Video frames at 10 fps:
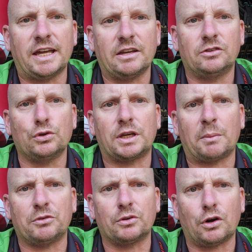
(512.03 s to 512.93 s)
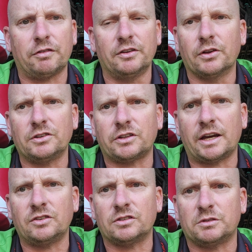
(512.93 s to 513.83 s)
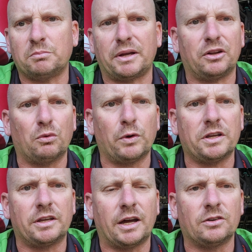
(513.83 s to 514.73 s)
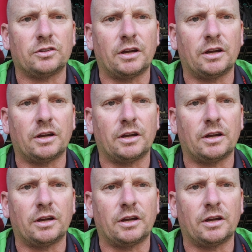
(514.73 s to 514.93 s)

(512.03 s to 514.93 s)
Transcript: get you 2 cups of coffee these days, depending on where you go.